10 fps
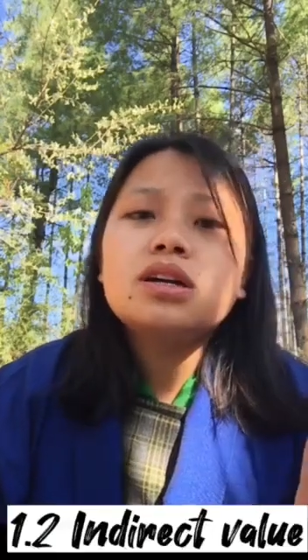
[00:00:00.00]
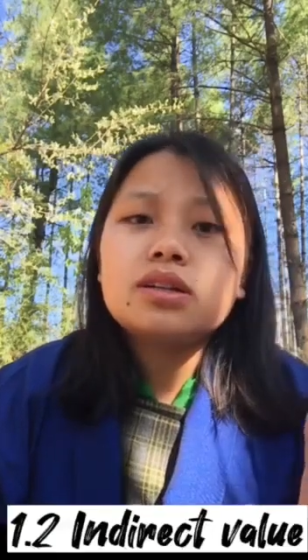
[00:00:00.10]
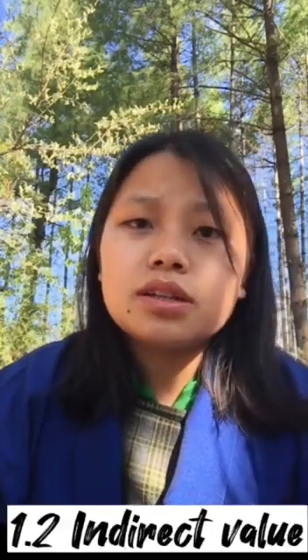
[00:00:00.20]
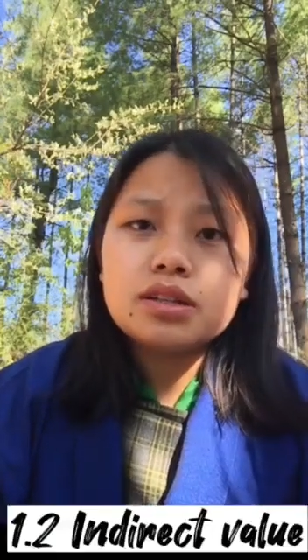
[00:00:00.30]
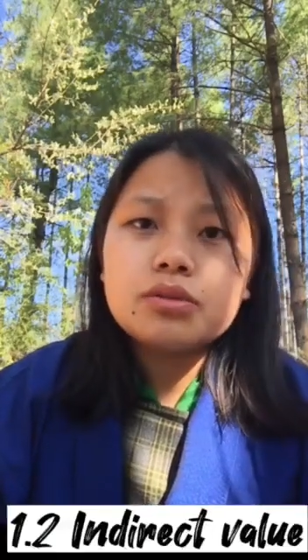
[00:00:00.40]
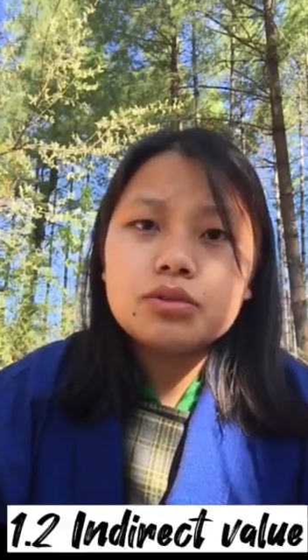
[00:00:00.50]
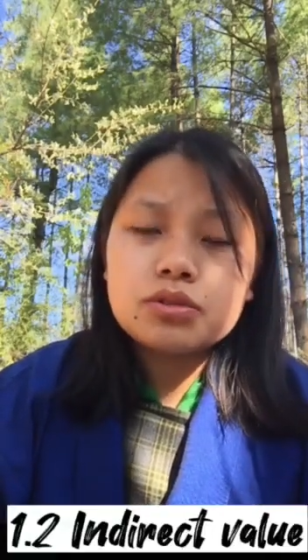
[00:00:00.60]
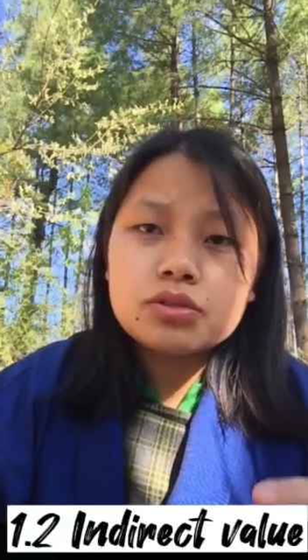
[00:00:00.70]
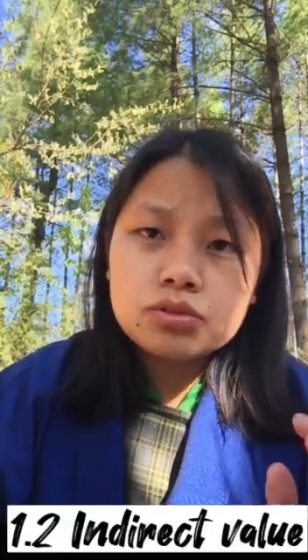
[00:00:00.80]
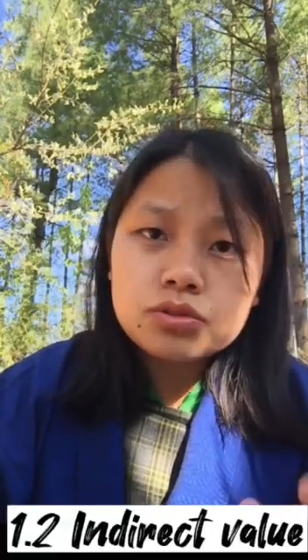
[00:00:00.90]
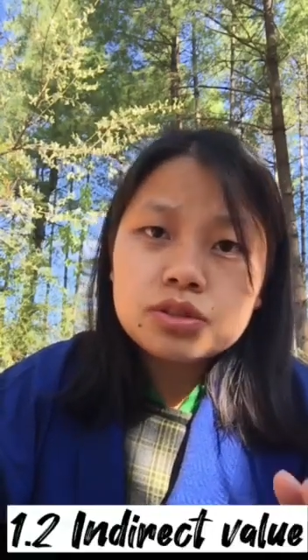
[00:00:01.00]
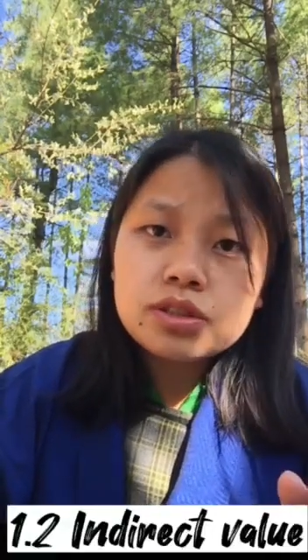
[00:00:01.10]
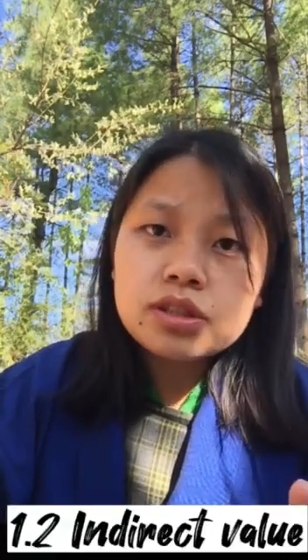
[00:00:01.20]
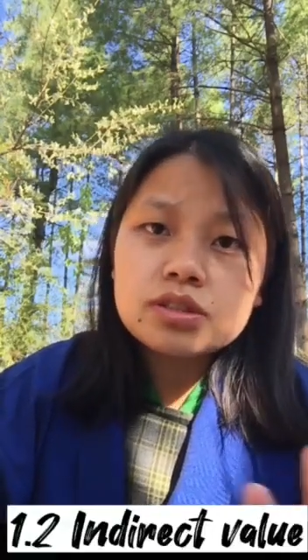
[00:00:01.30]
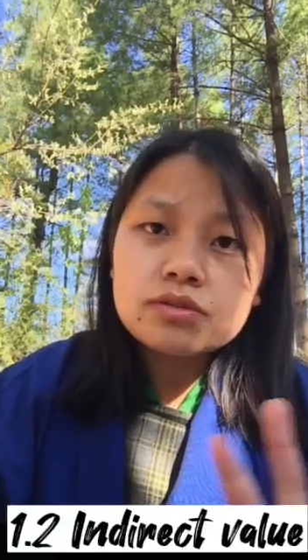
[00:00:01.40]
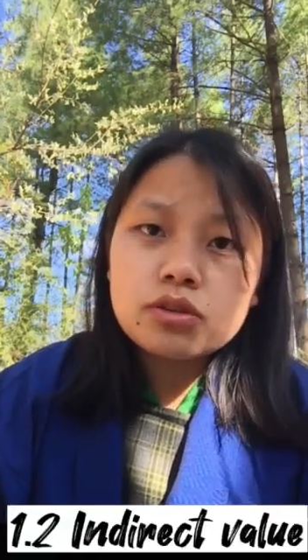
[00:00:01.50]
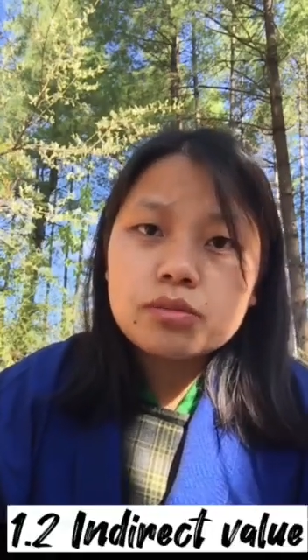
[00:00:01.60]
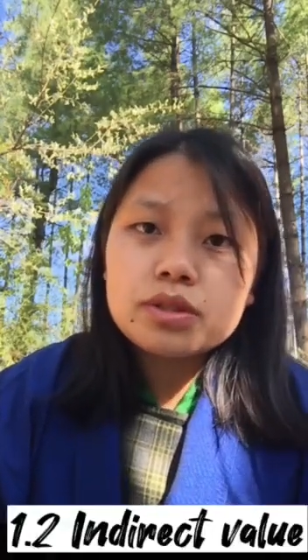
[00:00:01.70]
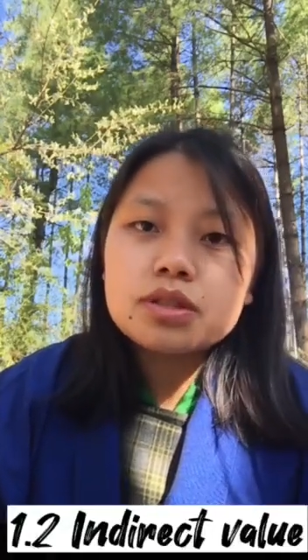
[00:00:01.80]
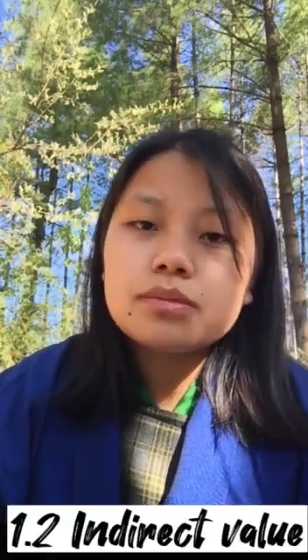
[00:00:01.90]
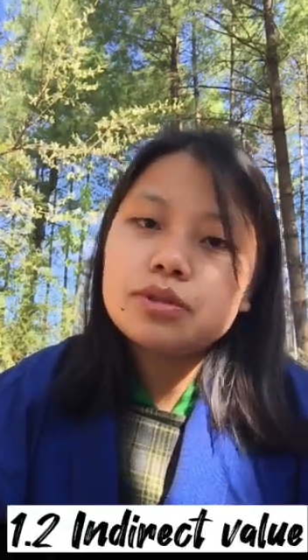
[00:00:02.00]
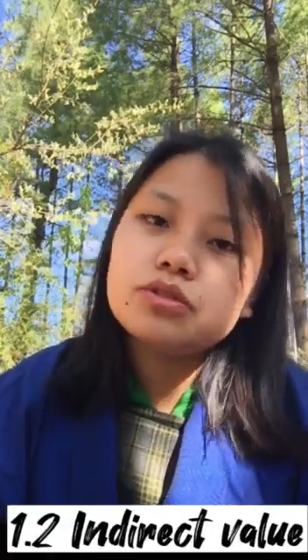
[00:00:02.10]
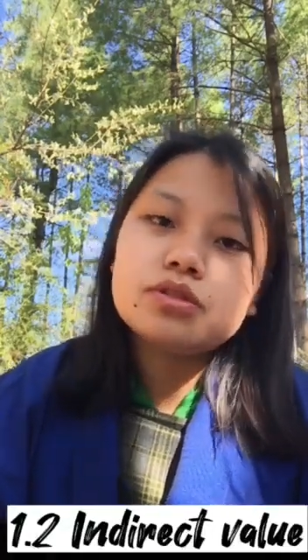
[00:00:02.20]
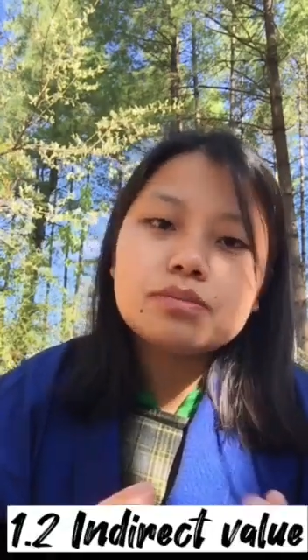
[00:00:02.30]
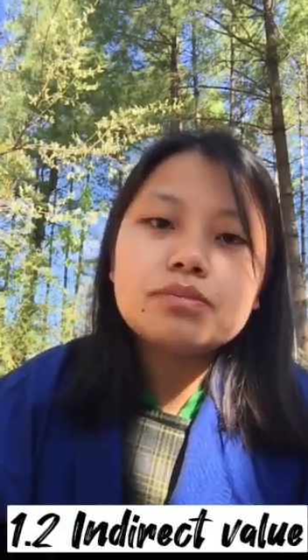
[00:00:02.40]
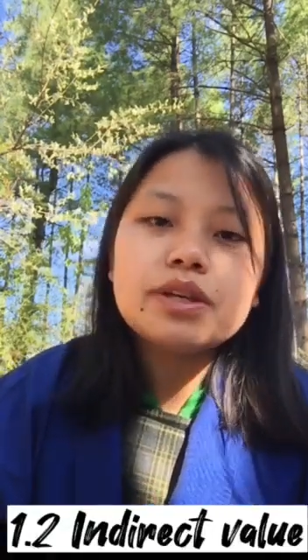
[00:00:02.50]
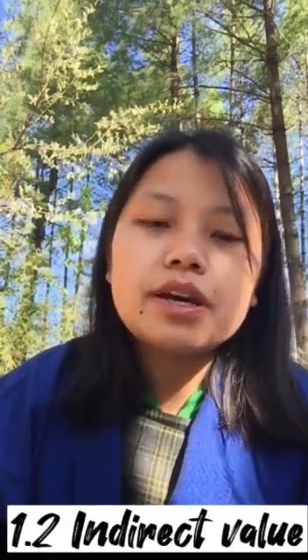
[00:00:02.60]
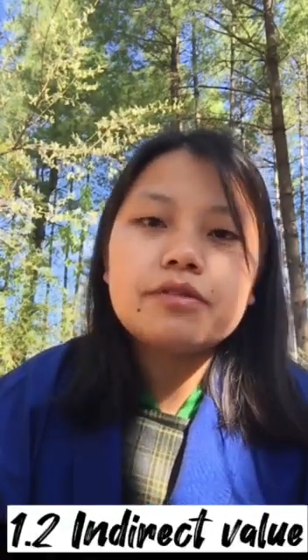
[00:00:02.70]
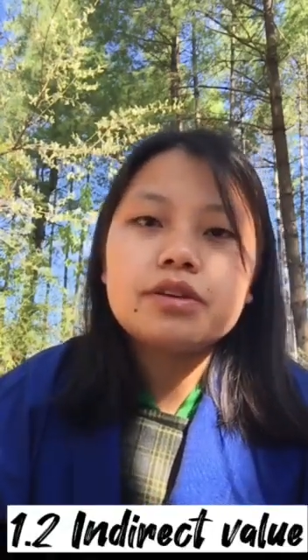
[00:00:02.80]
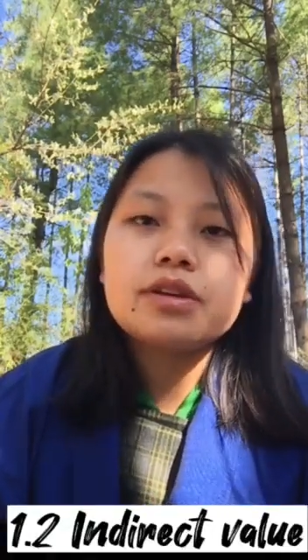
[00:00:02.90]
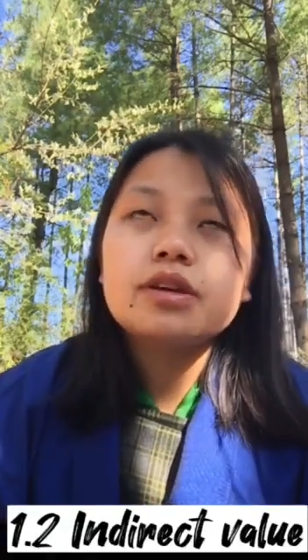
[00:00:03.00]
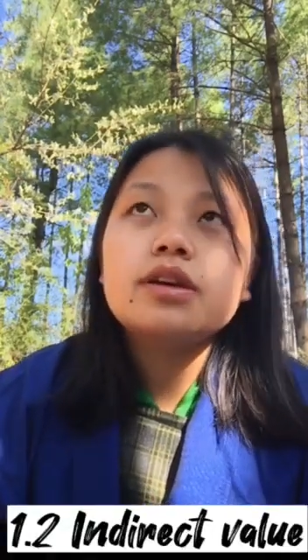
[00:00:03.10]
right now you are not using that environment, but you're simply having